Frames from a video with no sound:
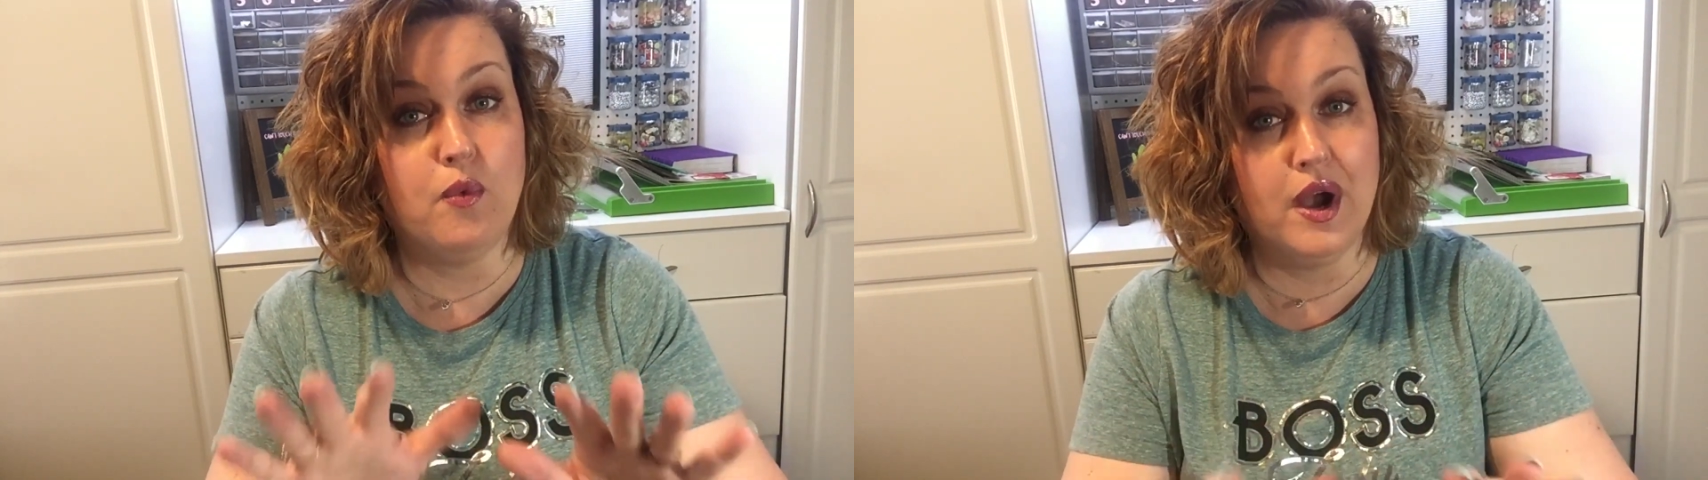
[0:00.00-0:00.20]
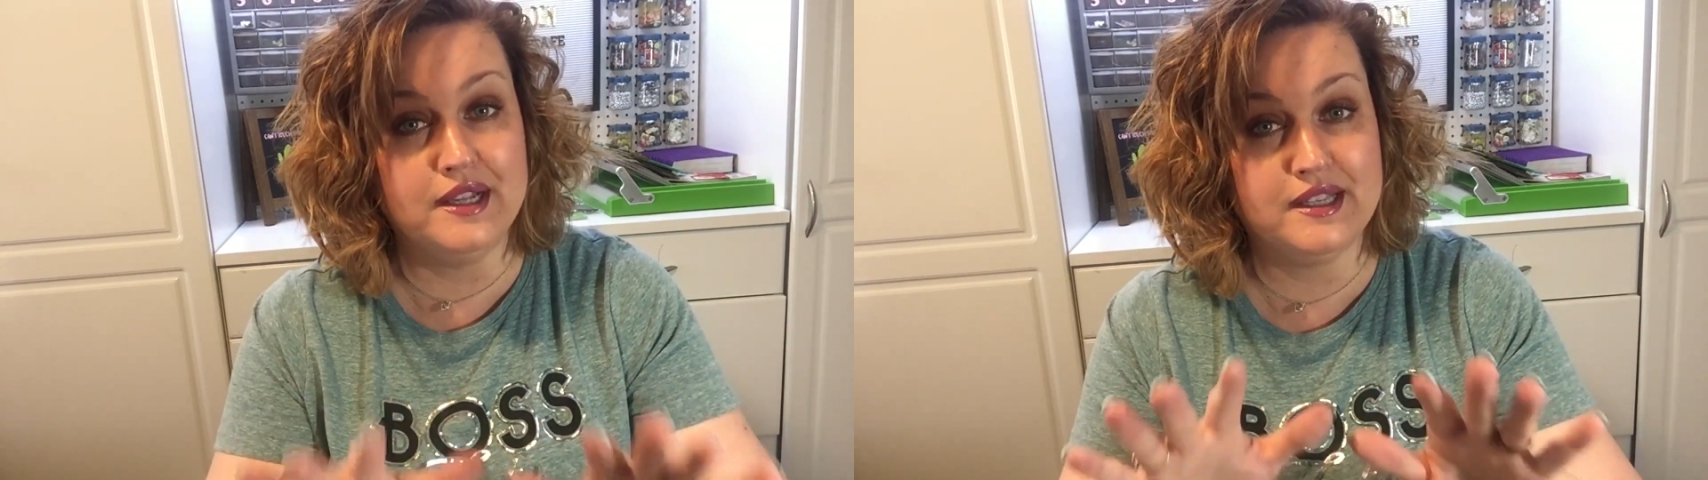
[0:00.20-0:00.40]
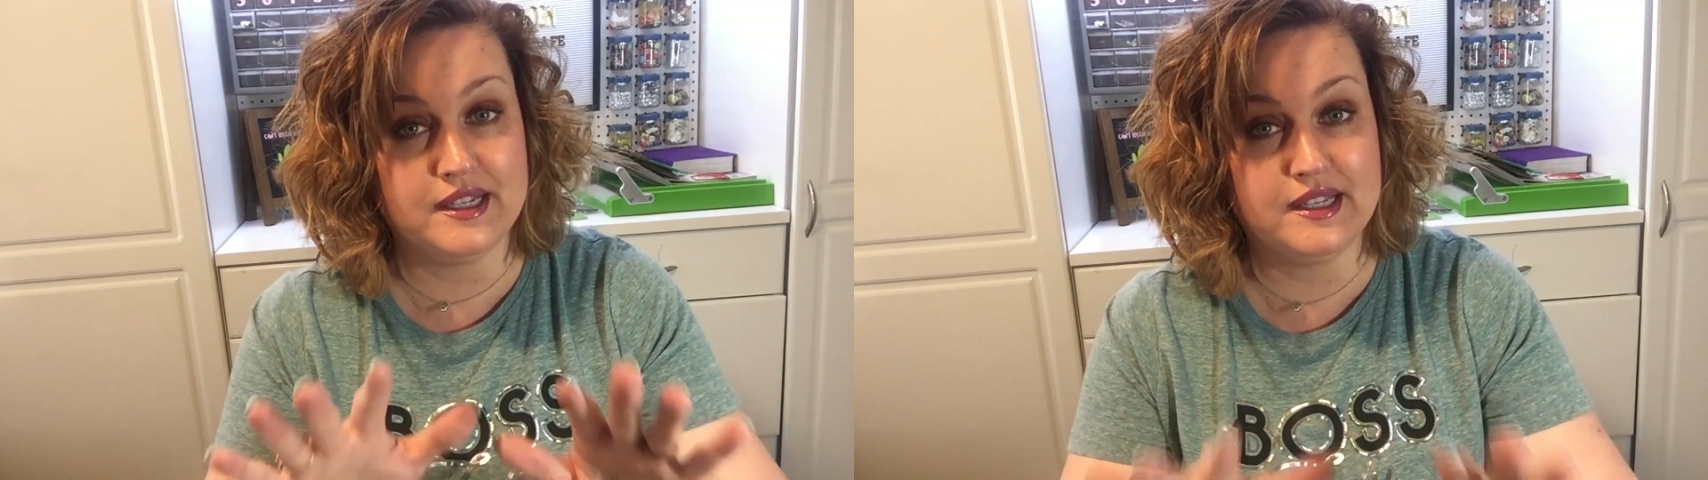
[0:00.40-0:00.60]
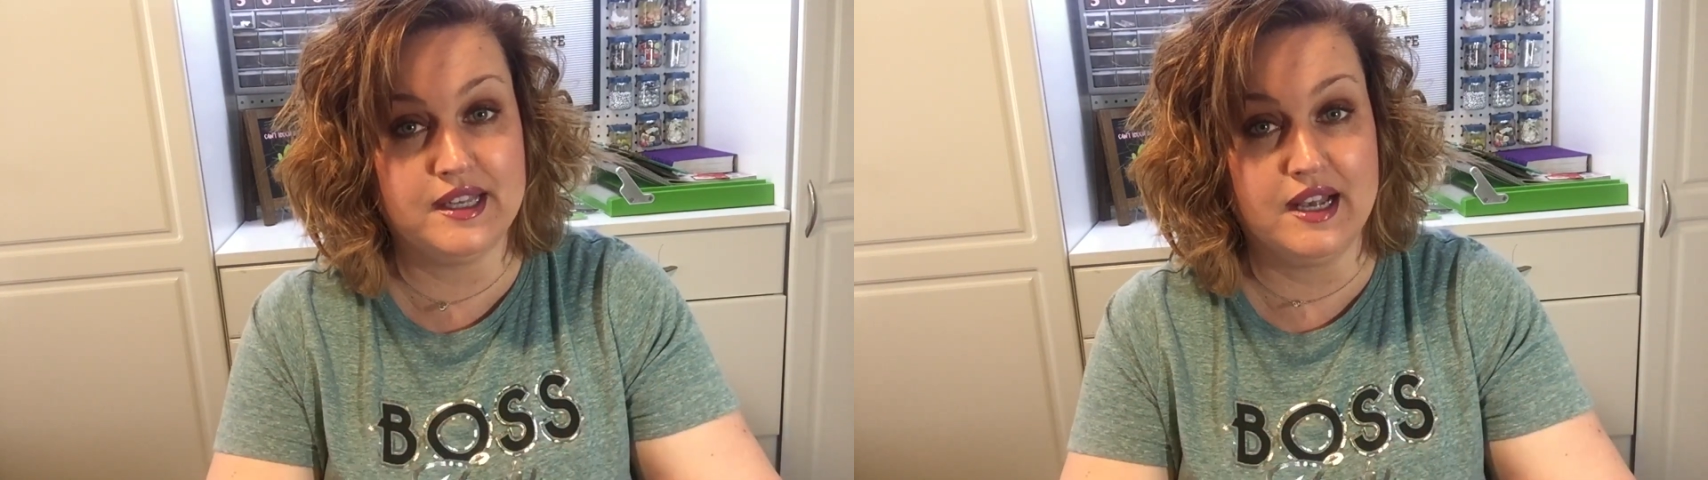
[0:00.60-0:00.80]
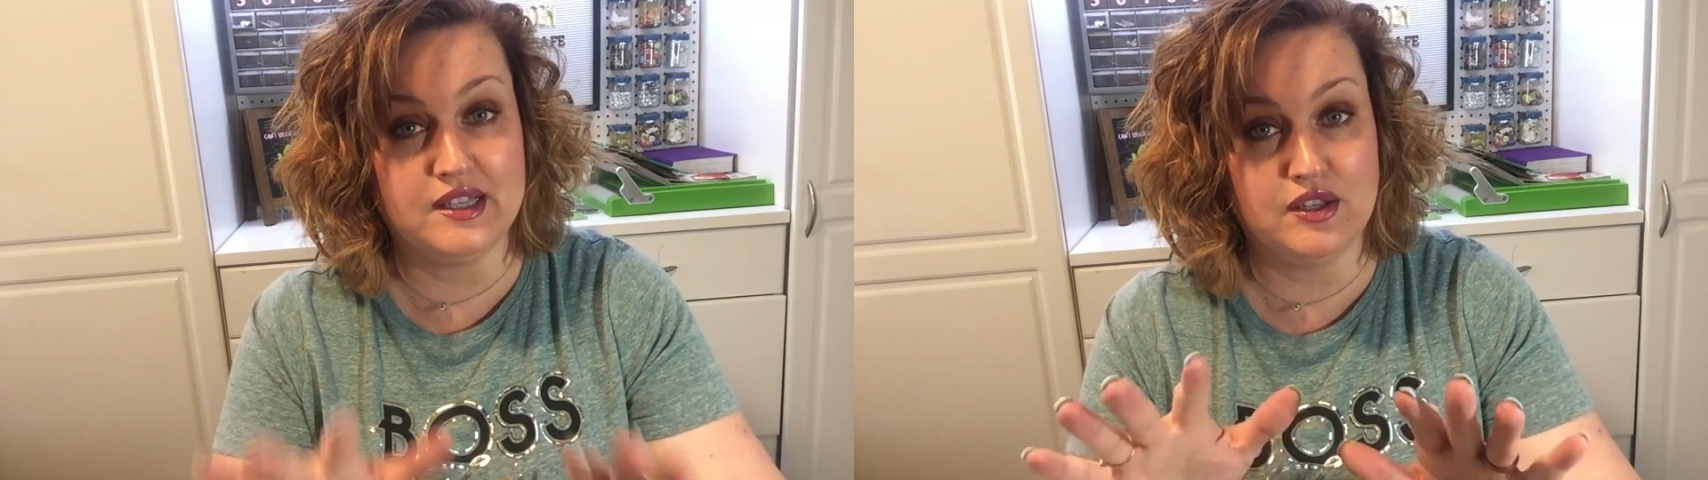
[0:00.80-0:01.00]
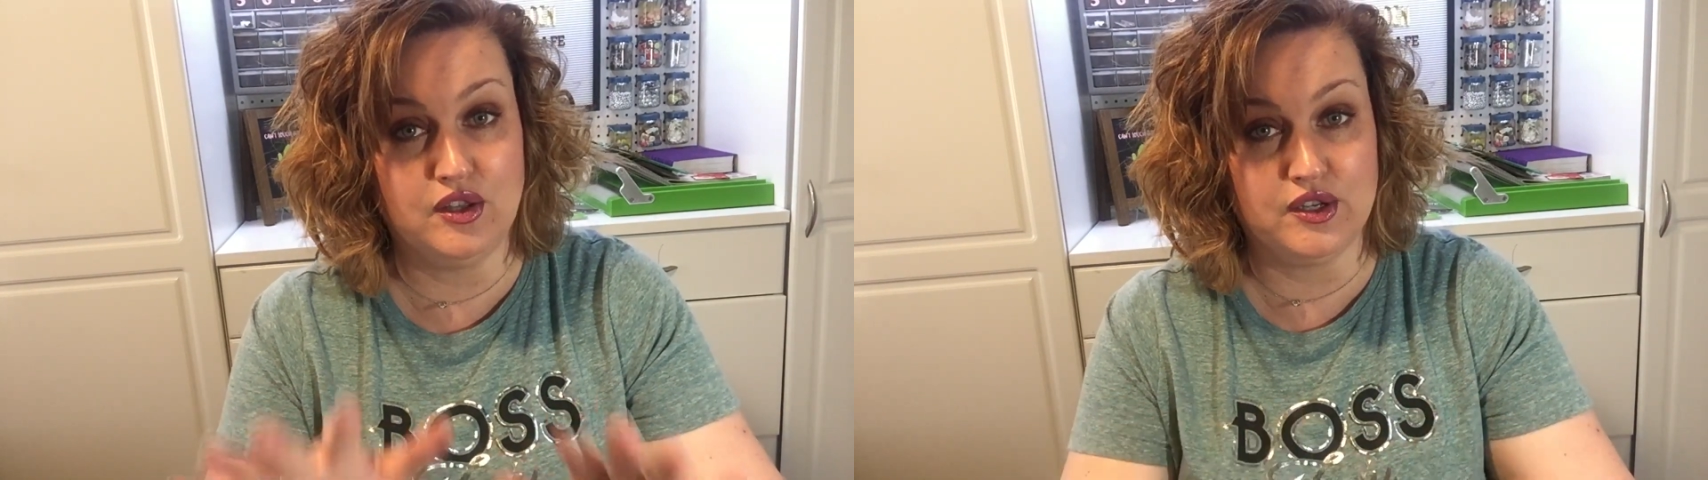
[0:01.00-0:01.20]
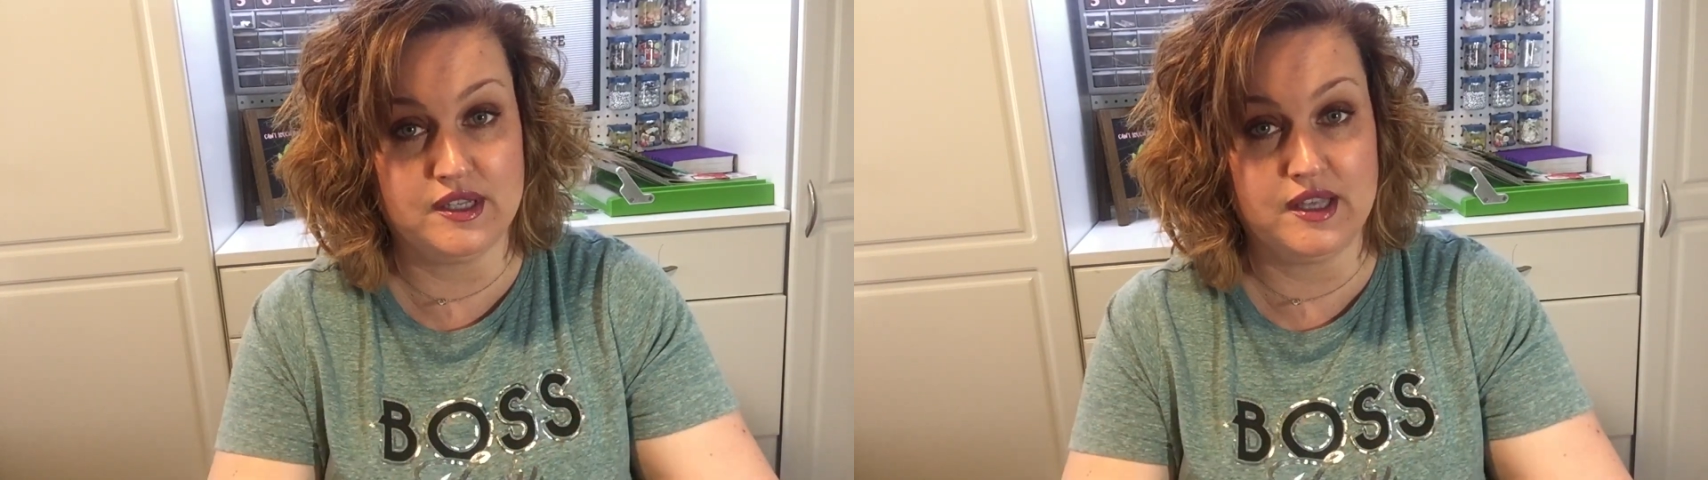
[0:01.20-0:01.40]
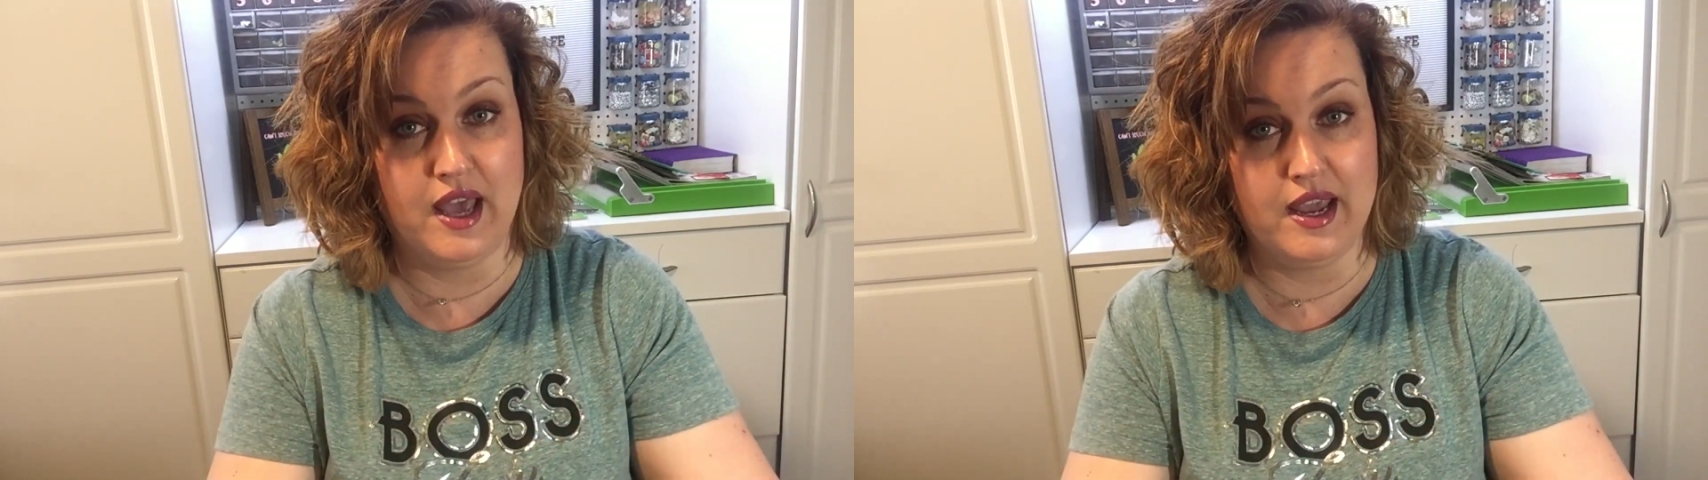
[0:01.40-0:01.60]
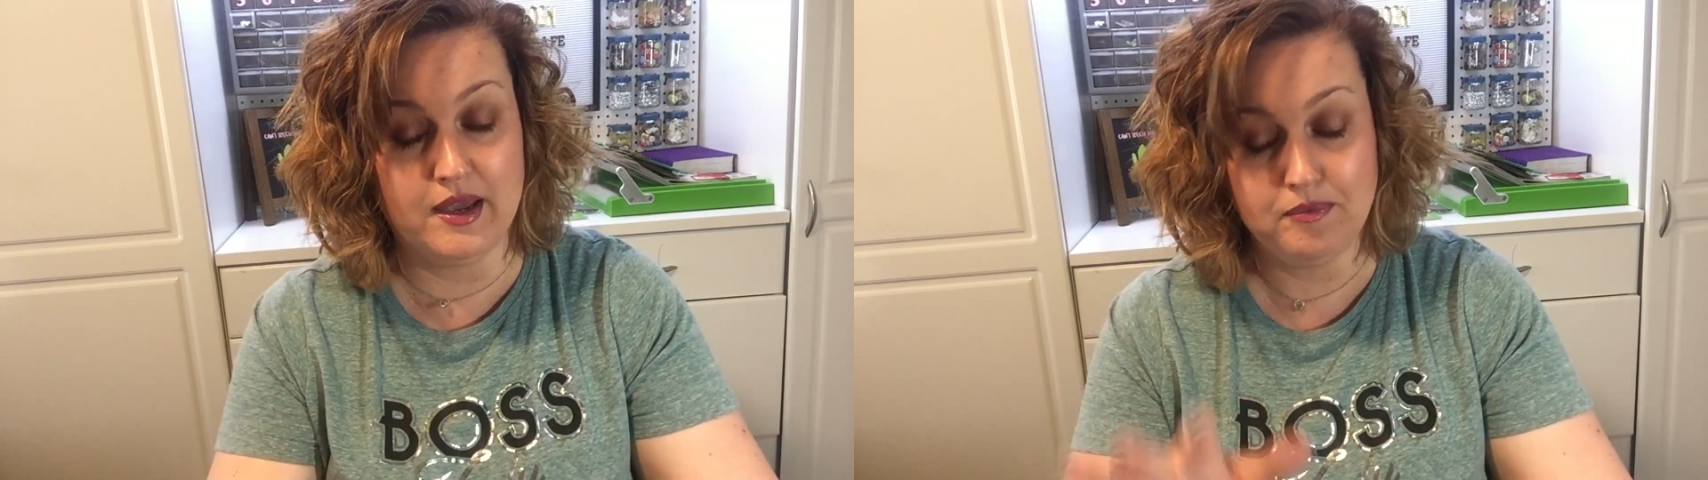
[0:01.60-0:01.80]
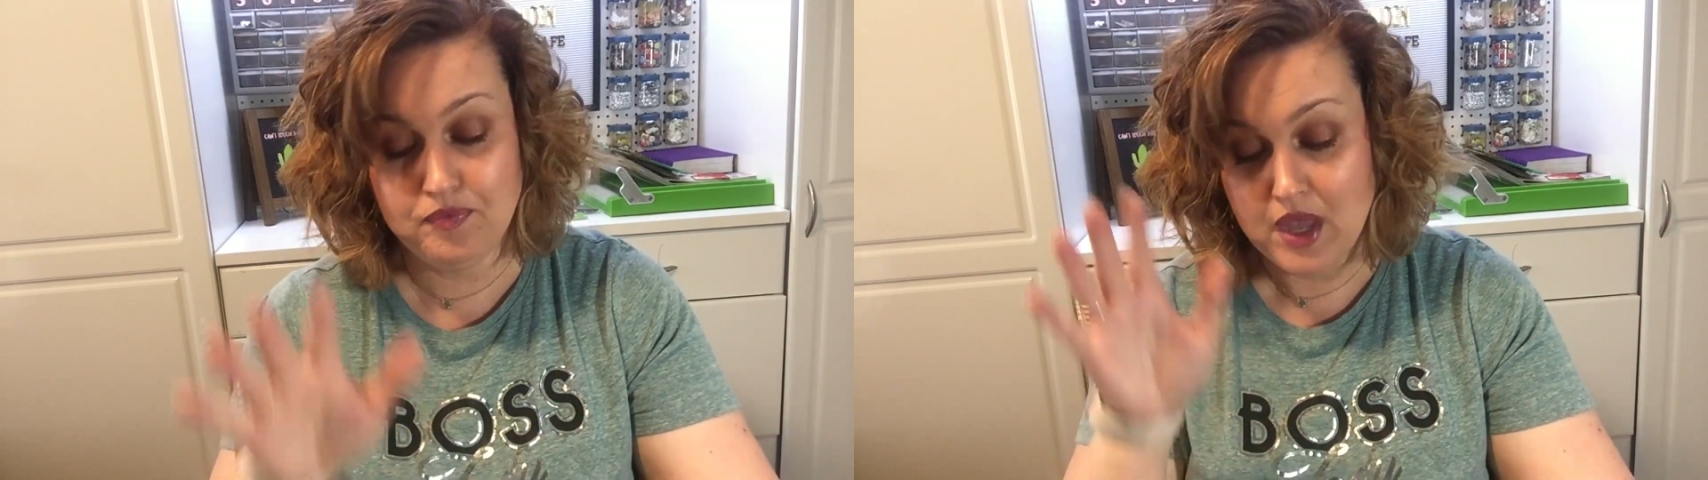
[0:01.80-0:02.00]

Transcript: what success looks like.